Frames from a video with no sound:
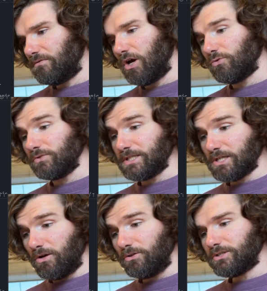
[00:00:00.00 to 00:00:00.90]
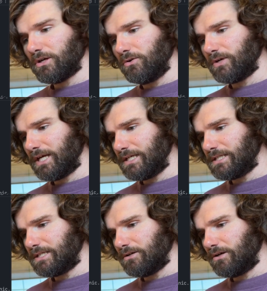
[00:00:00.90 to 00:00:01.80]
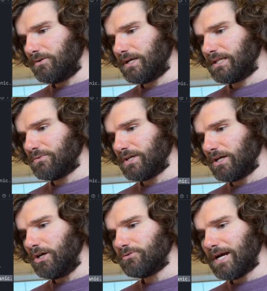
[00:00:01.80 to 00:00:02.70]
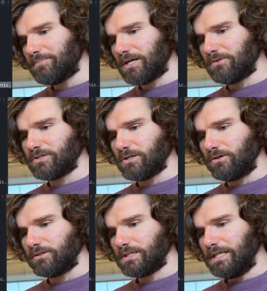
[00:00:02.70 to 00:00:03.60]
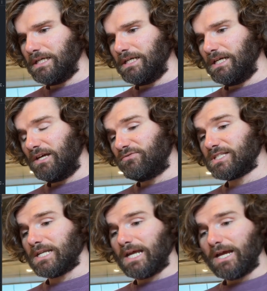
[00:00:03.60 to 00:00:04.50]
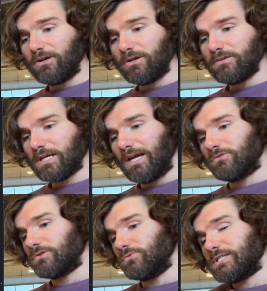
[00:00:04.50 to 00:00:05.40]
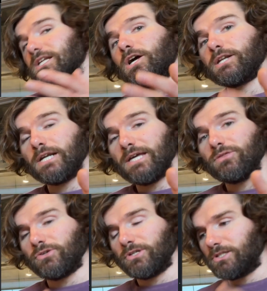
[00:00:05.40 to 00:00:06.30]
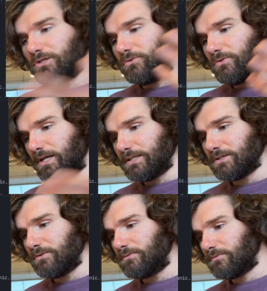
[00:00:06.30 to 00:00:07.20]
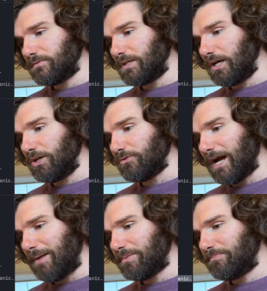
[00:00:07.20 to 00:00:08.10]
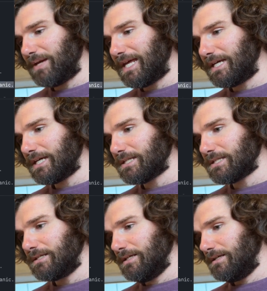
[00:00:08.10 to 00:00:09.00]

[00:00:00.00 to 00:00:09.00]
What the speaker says: a result, OK0, and then we unwrap that result. If it's an error, the counter was not an I32, and so the unwrap panics.